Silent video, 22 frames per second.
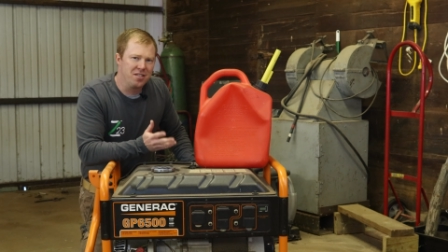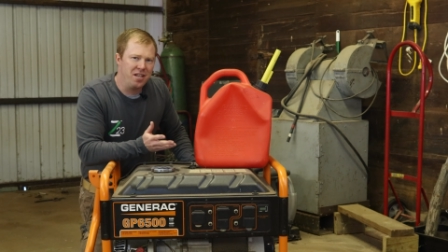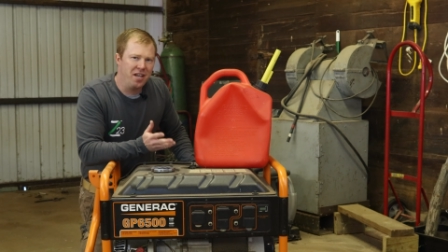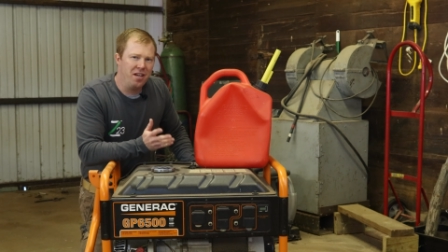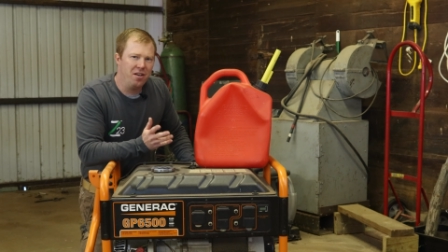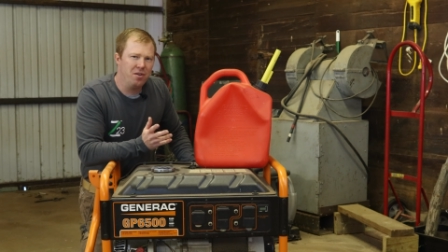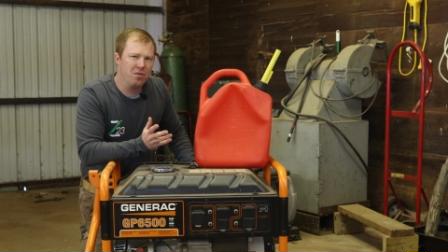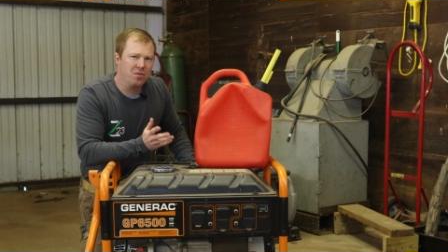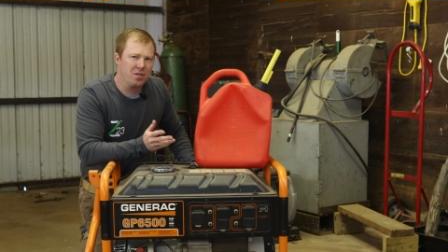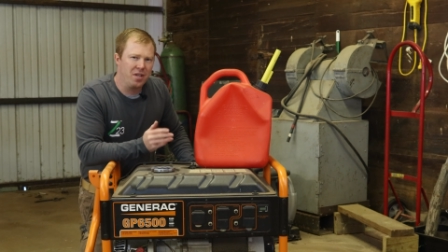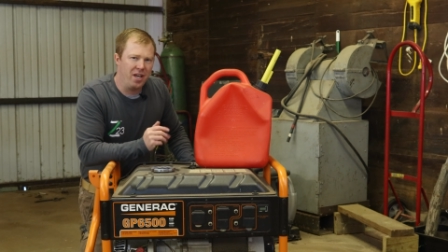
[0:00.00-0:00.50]

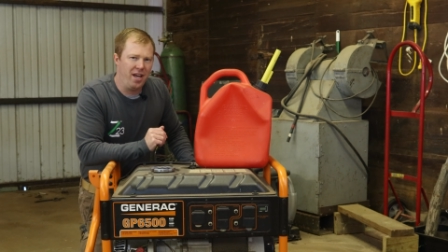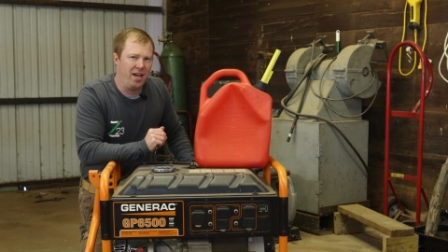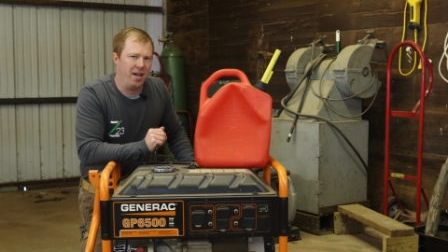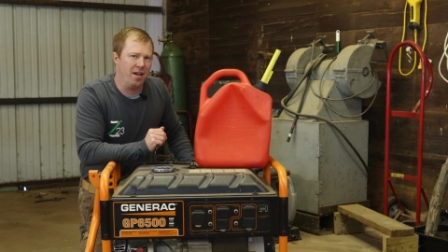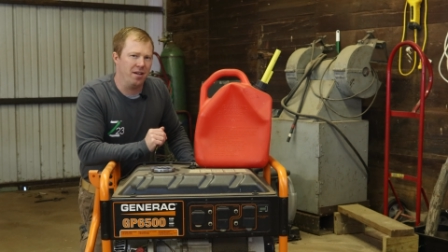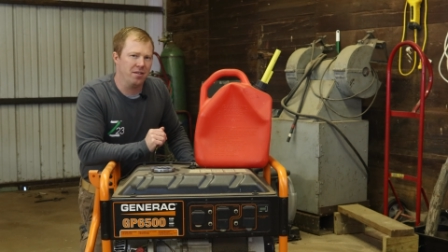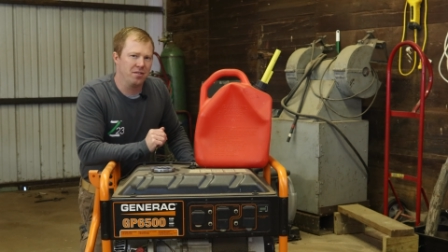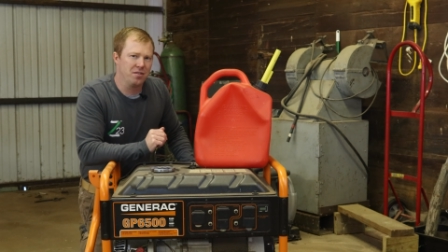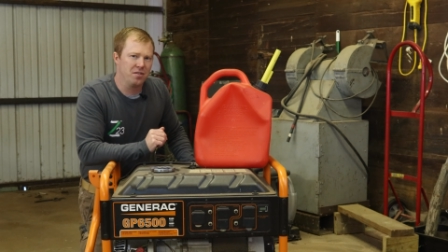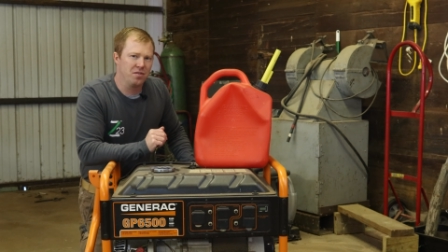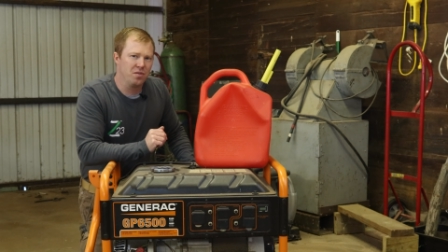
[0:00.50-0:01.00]
Stale
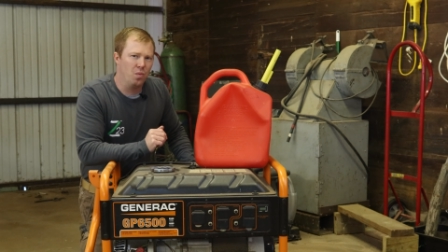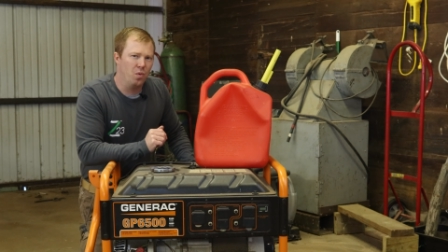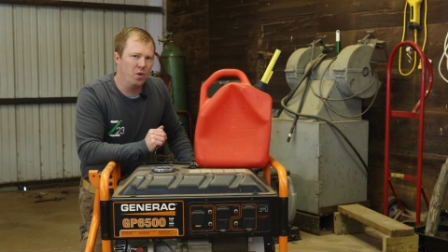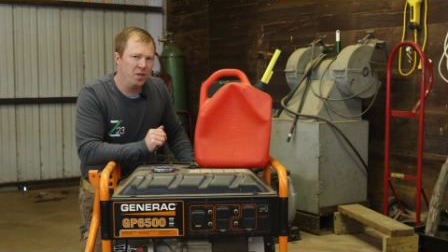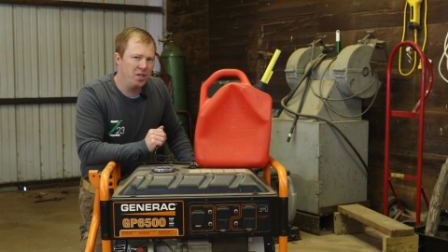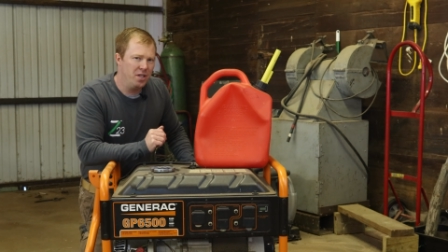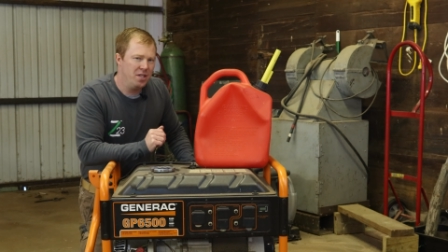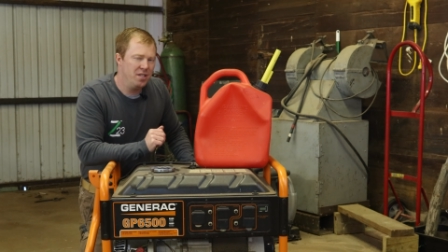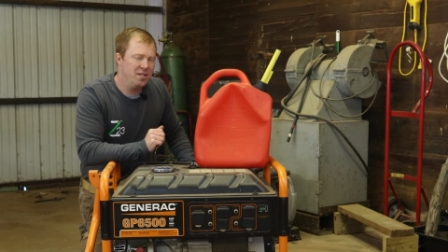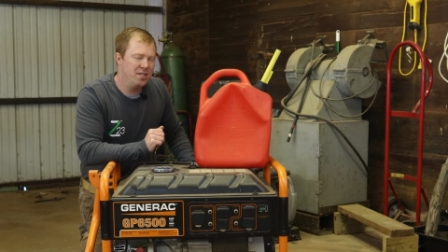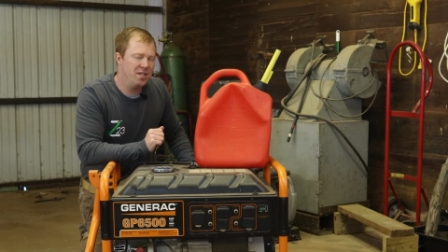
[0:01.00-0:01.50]
gas.
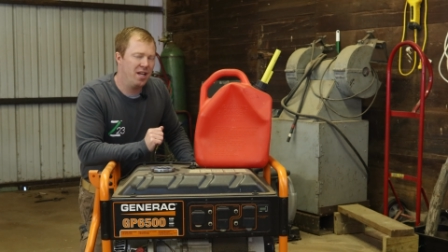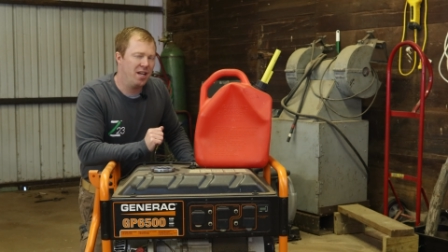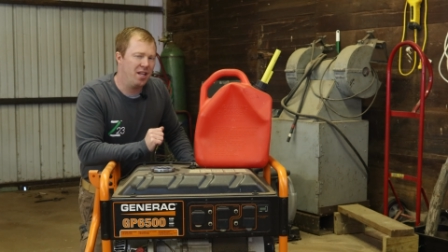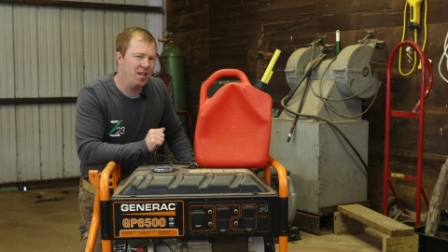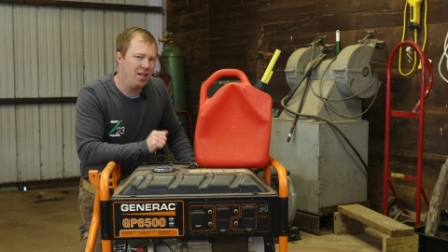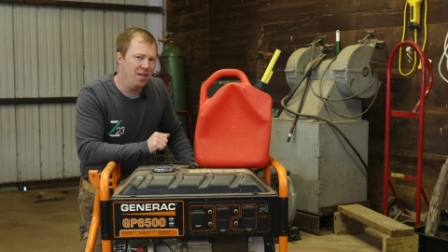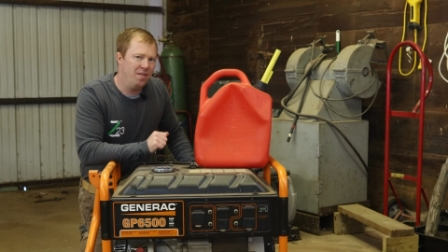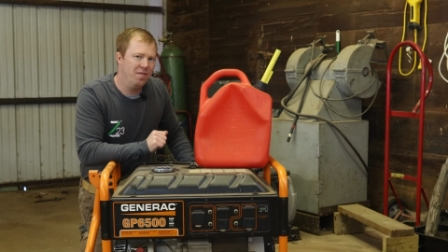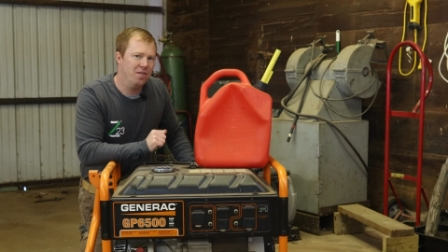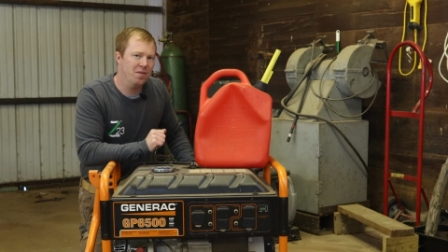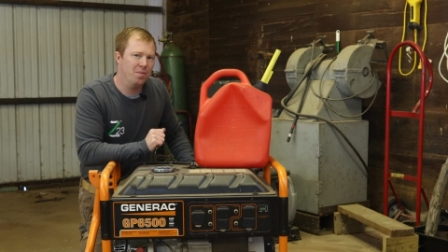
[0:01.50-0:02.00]
What does
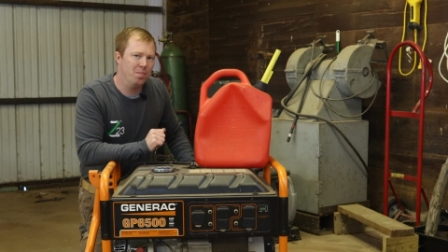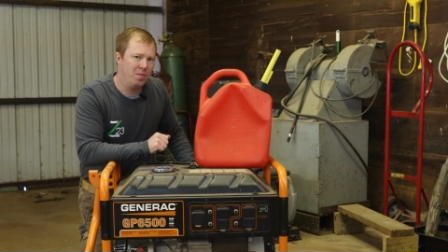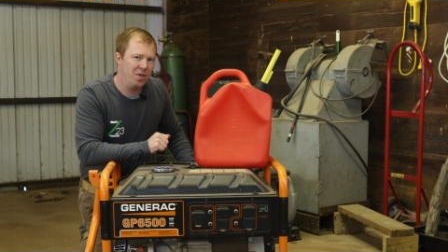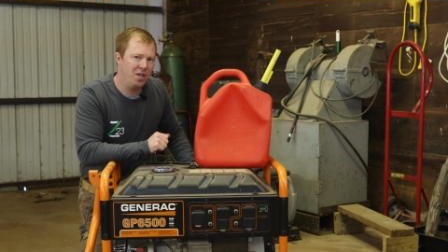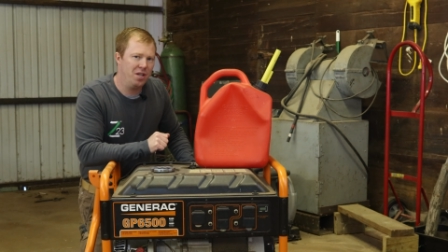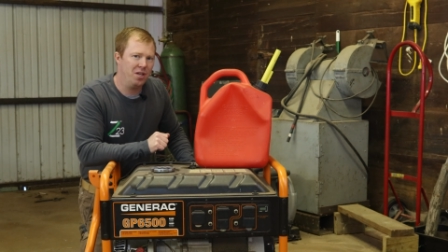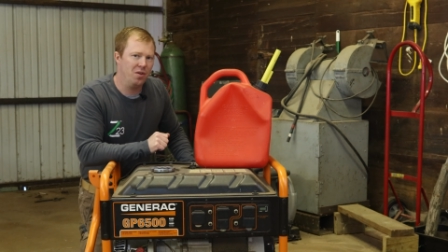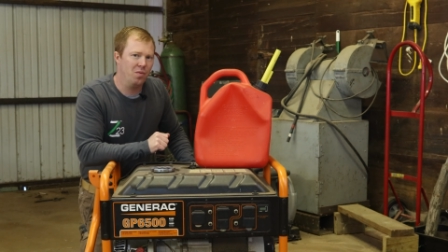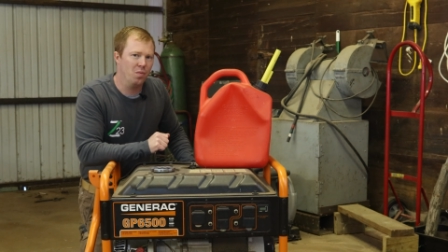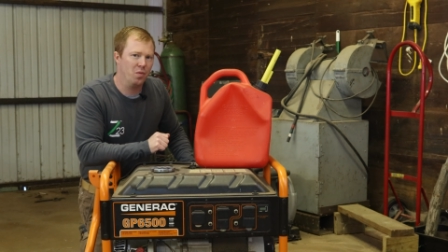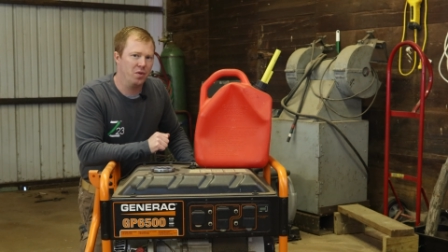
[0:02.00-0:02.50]
that even
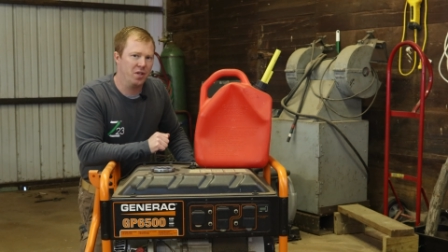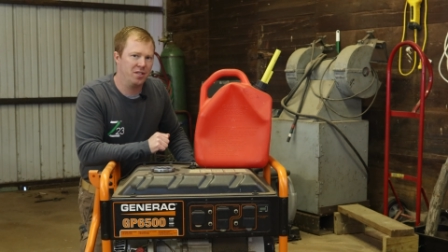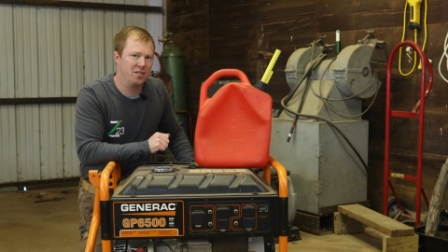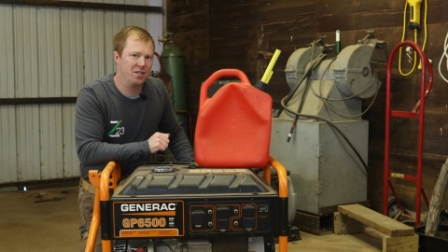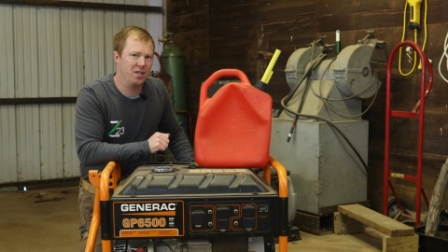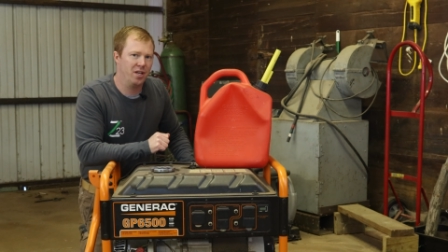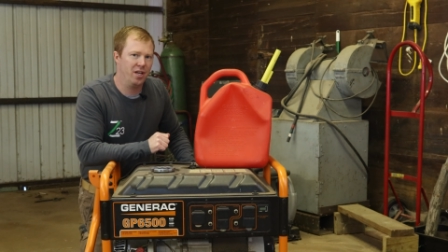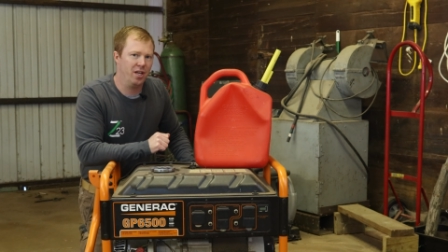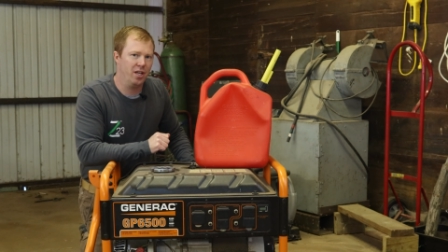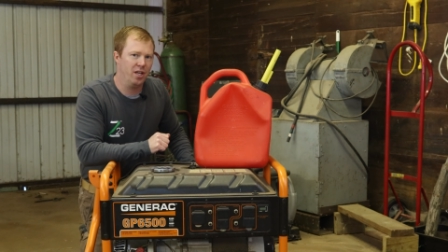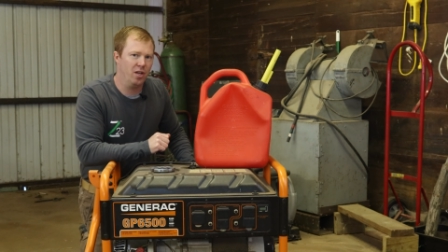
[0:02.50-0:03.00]
mean when they
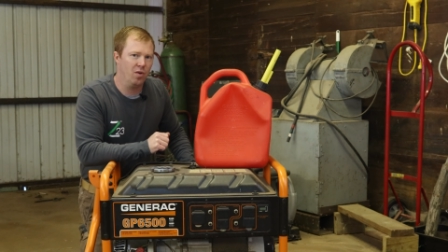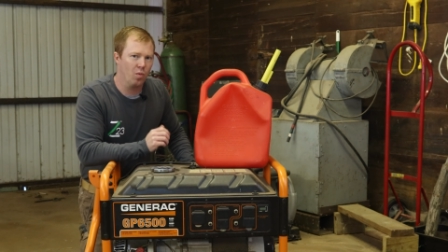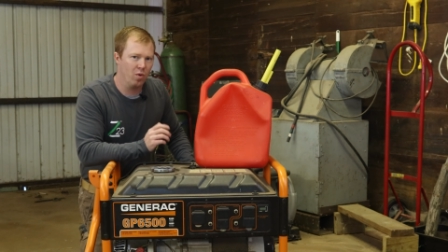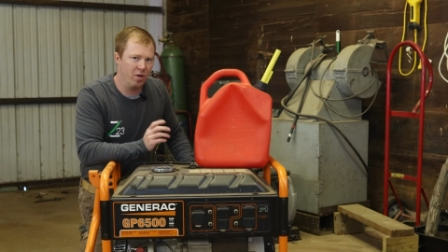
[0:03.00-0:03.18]
say